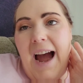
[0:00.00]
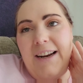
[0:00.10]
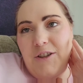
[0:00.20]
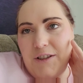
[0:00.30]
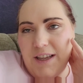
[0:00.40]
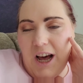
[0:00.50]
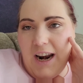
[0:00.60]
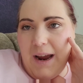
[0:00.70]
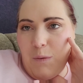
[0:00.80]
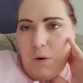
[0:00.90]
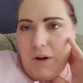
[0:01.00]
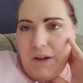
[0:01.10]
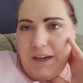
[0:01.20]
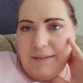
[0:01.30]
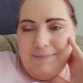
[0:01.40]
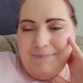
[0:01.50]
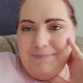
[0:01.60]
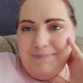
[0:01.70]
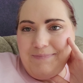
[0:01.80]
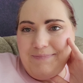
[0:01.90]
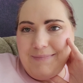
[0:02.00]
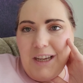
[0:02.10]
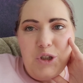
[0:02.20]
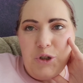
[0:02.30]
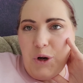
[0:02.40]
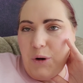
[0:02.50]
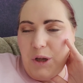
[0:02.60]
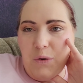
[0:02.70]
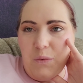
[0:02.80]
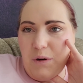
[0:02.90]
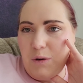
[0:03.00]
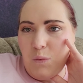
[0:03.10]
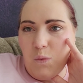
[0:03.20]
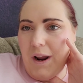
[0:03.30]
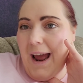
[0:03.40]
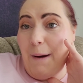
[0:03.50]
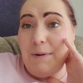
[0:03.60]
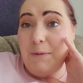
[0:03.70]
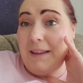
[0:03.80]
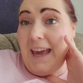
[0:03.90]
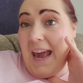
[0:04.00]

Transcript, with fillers: I just thought I would show you what happened with the